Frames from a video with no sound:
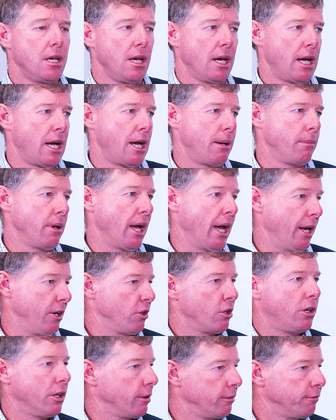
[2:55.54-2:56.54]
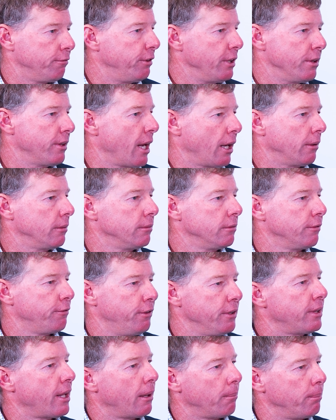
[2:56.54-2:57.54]
and Hayden fit
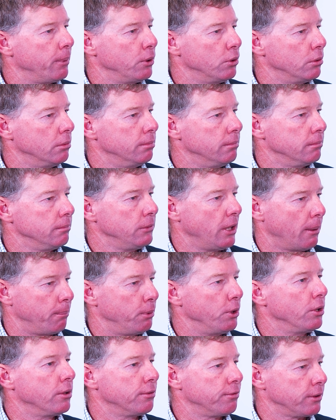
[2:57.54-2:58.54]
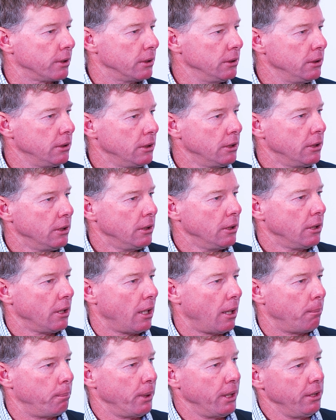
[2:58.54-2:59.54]
that bill beautifully.
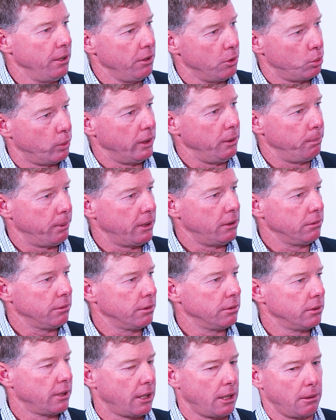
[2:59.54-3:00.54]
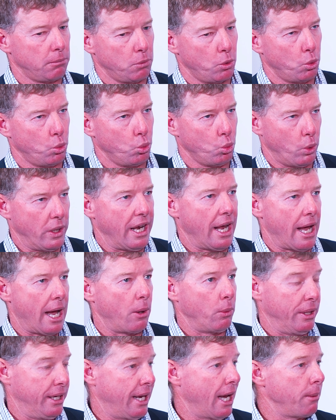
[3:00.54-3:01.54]
Being in the wheat belt,
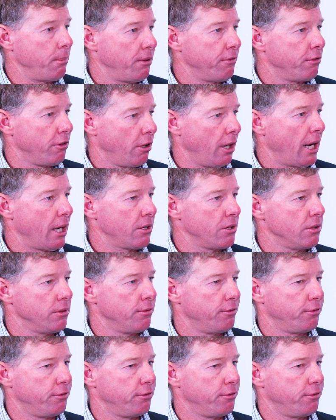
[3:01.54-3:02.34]
we can be very active